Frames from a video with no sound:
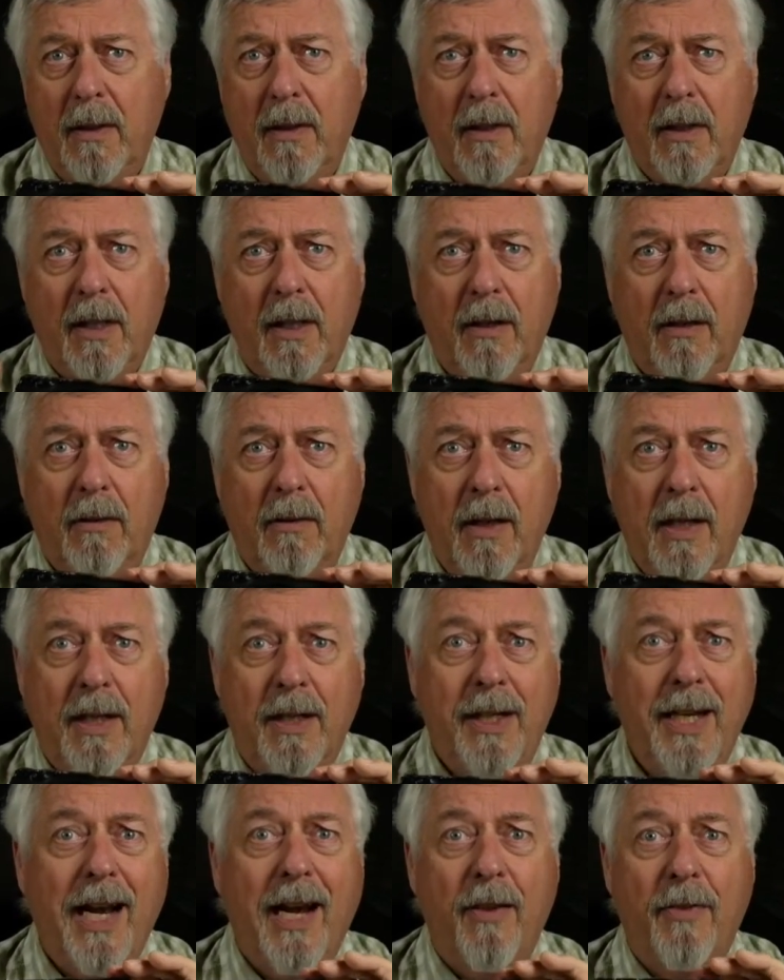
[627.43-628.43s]
You know,
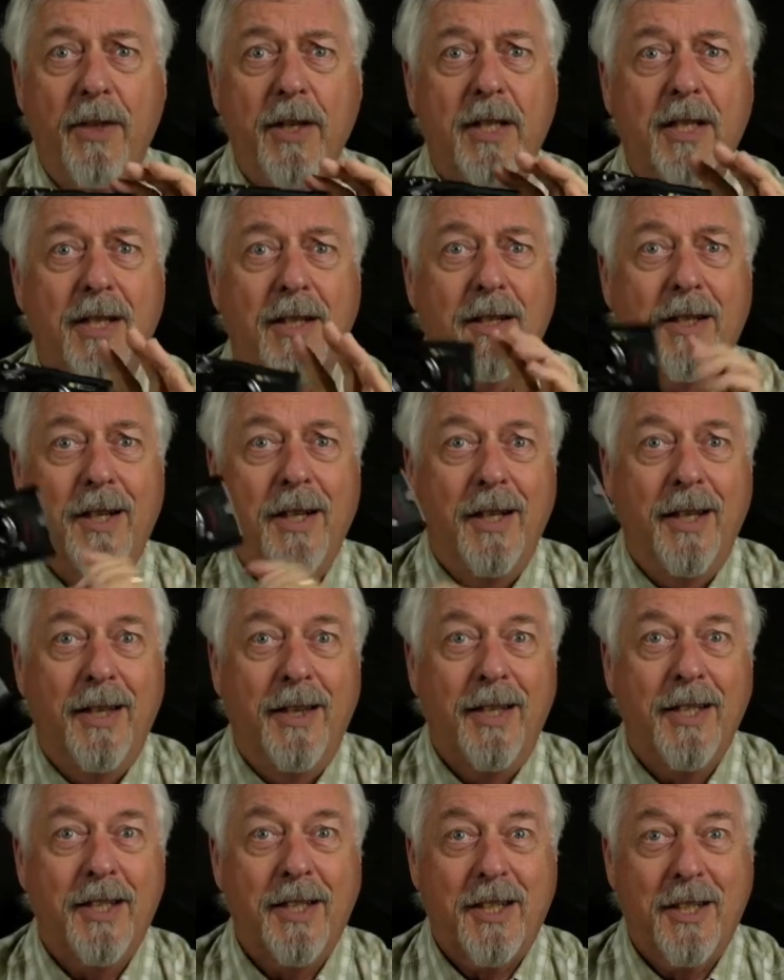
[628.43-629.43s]
yeah, this
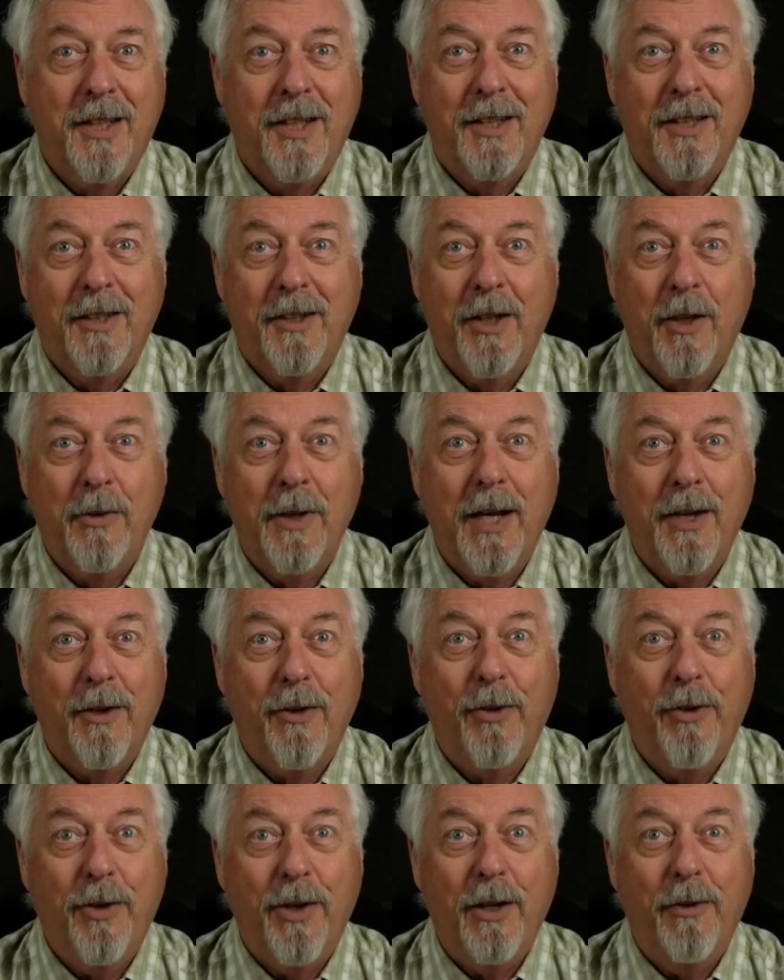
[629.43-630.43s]
can go down to
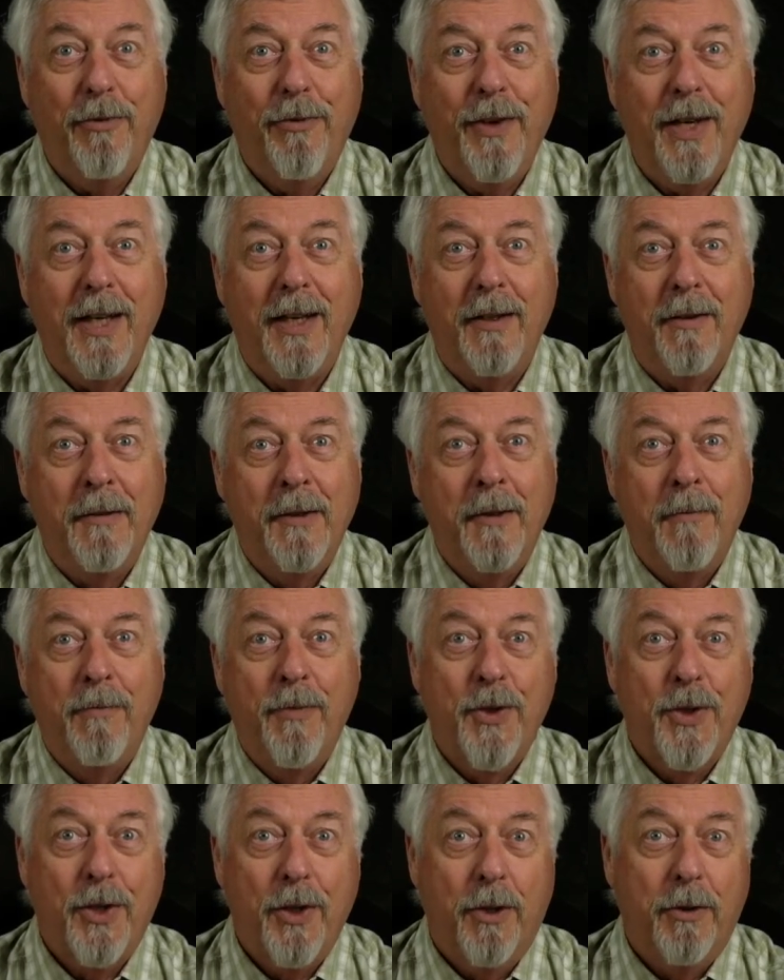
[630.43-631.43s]
30 feet.
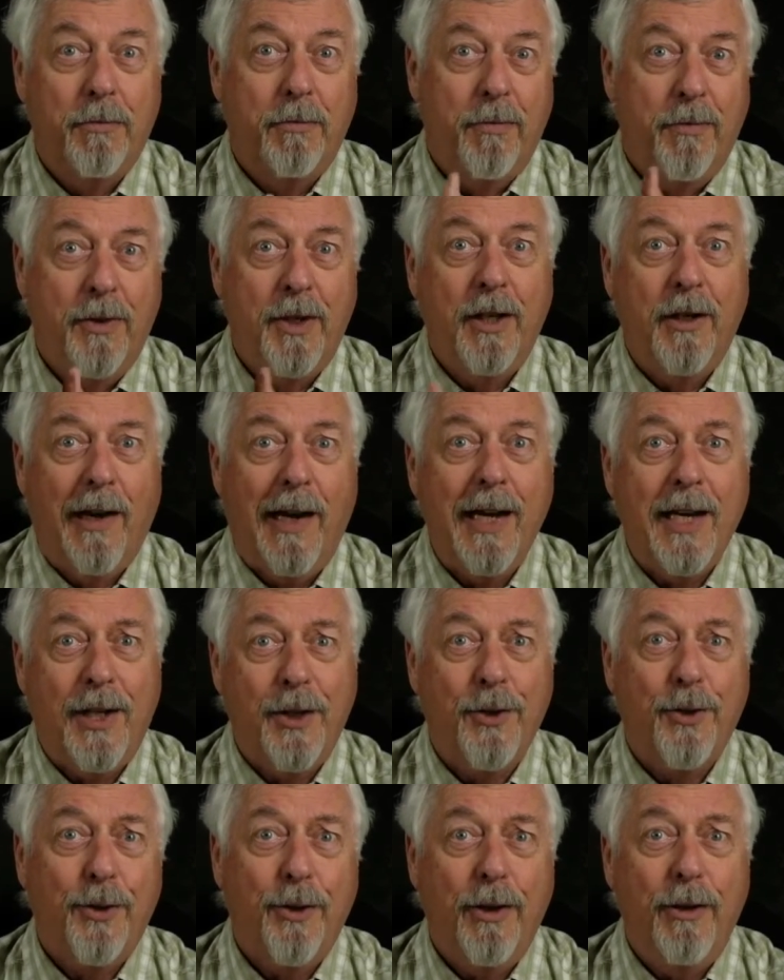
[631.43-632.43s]
So your lake
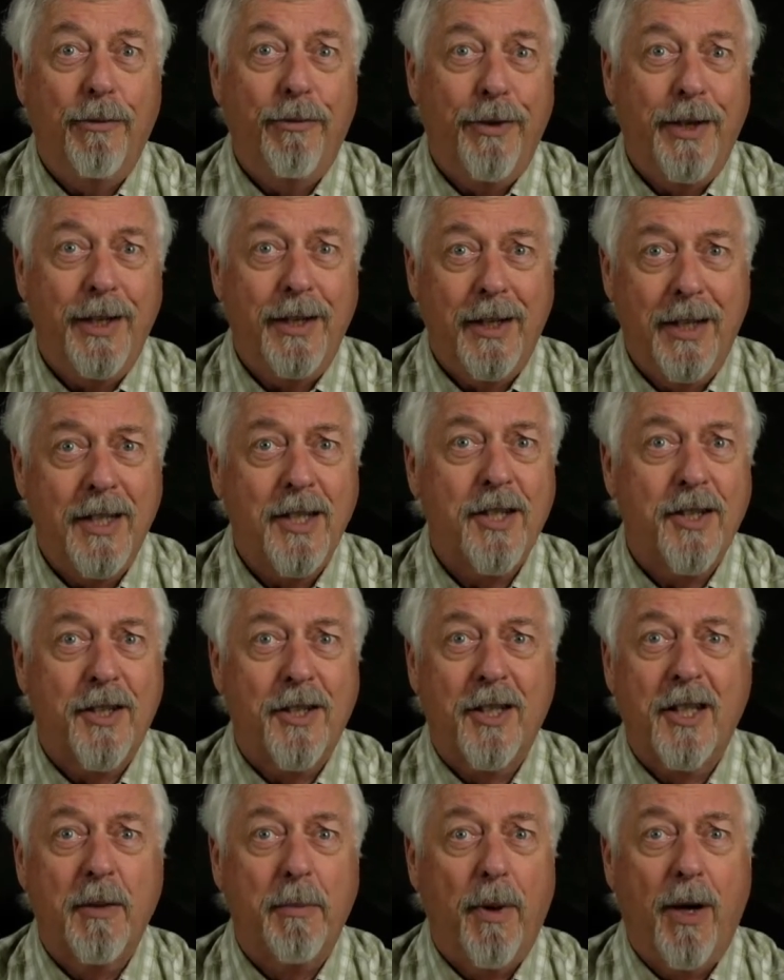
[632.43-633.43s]
is 30 feet. This is
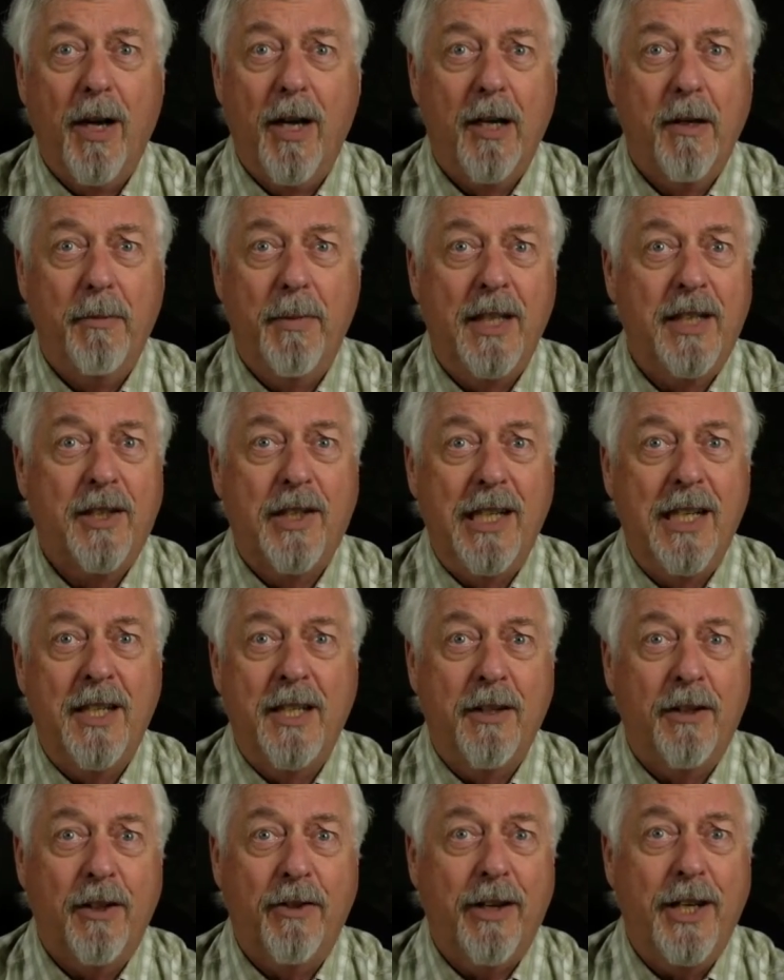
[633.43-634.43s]
at the bottom. It's
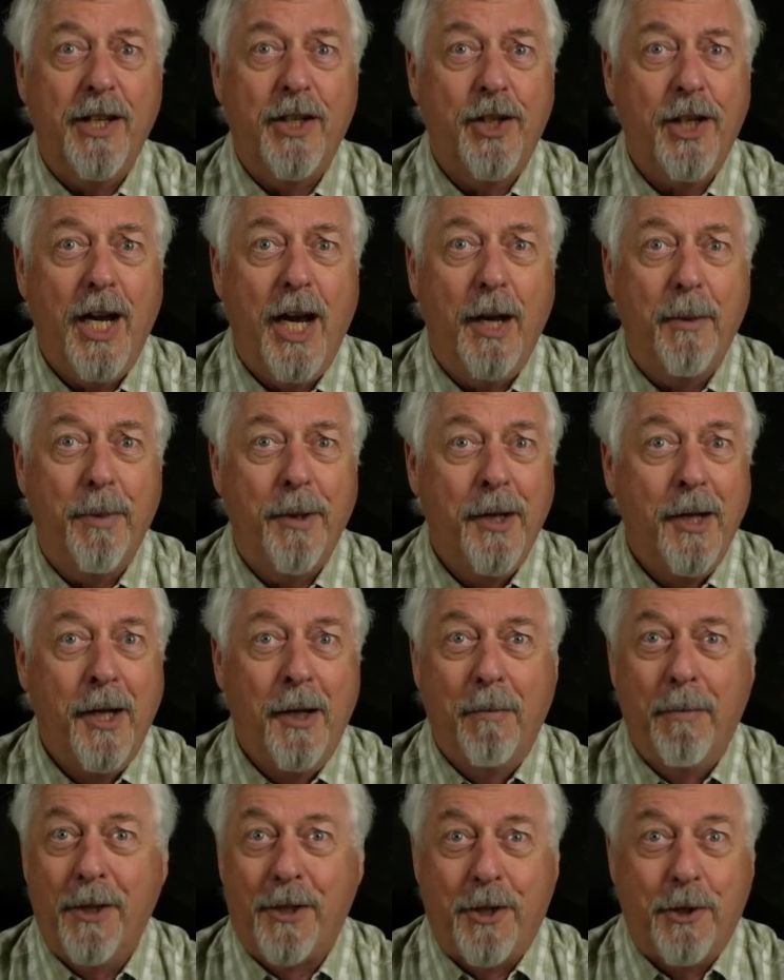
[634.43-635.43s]
in great shape,
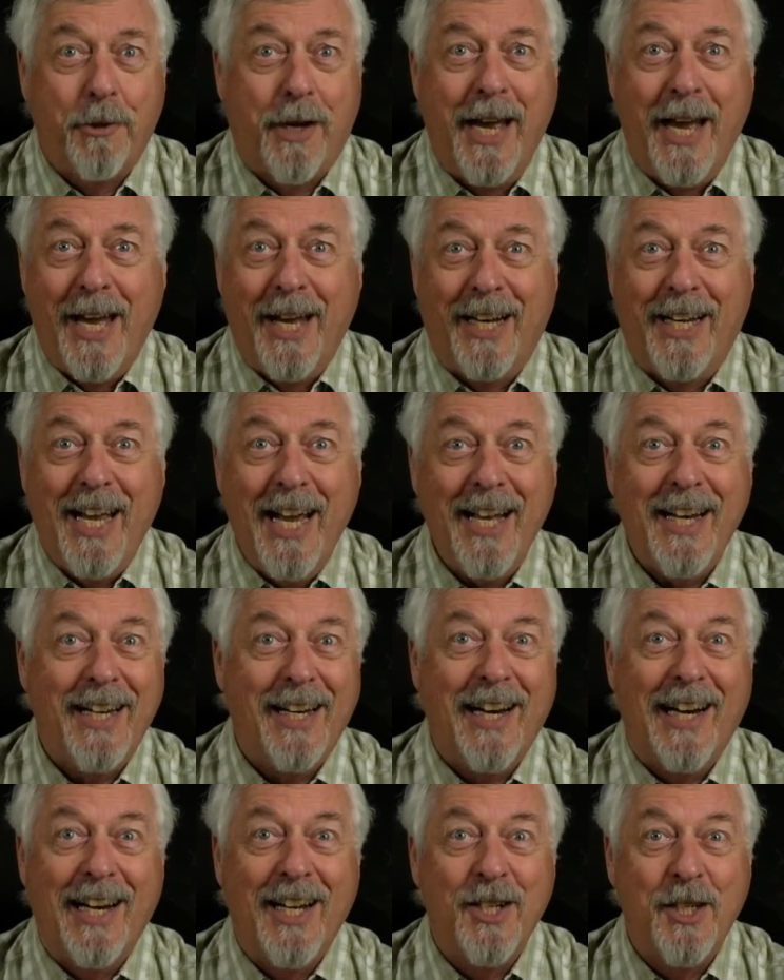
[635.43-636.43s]
but you can't get it
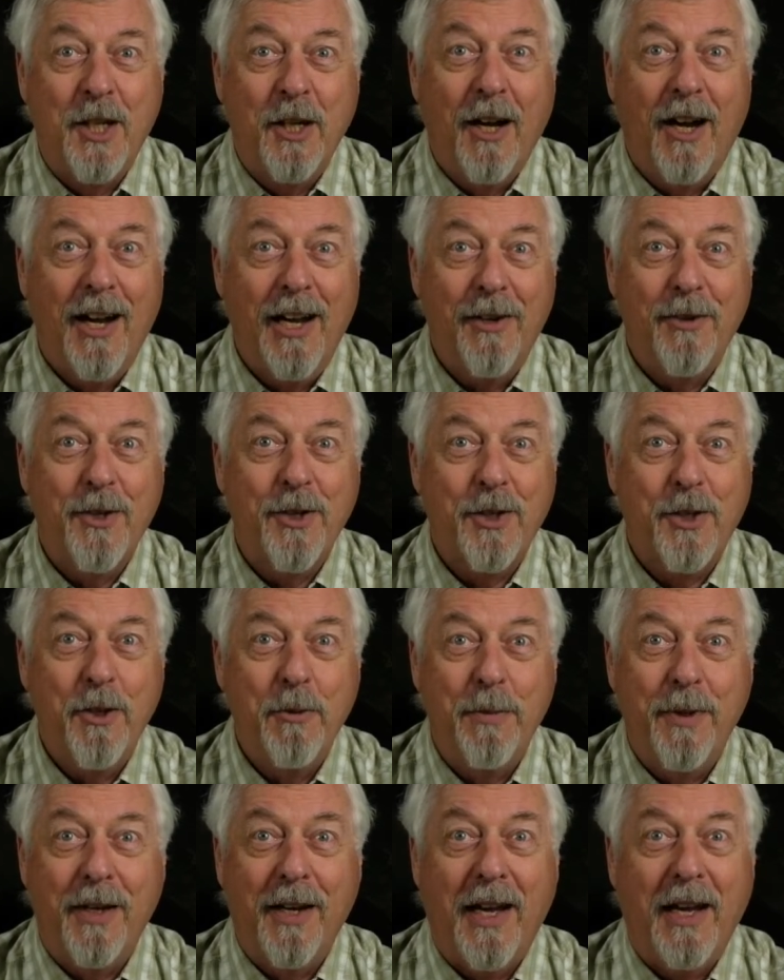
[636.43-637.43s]
unless you hire a
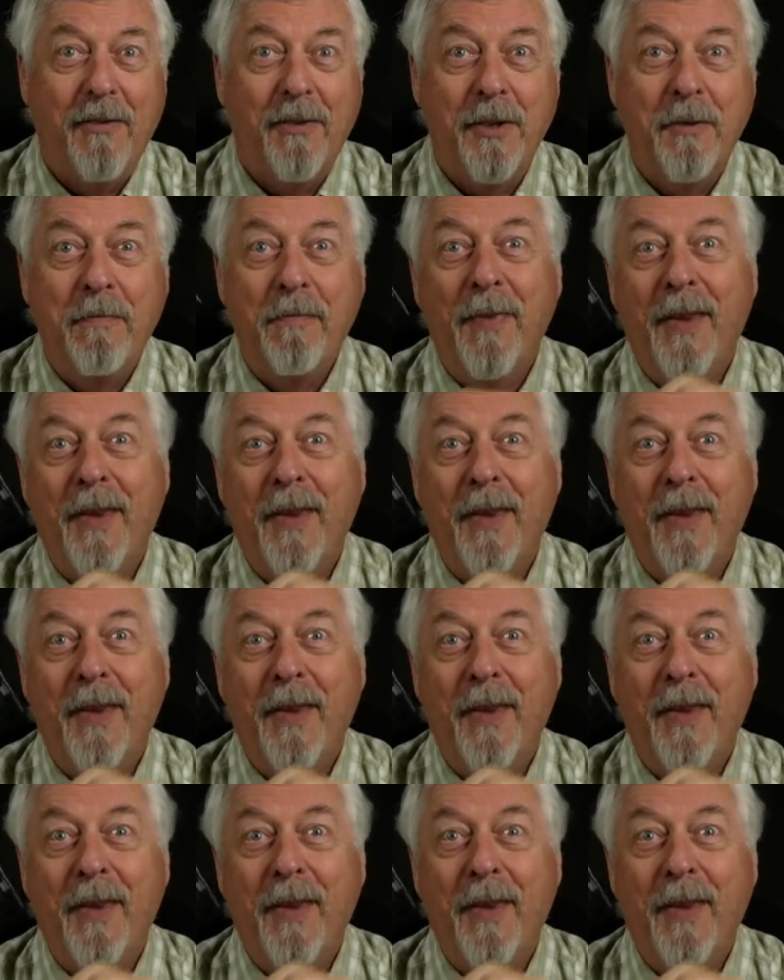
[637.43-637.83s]
scuba diver.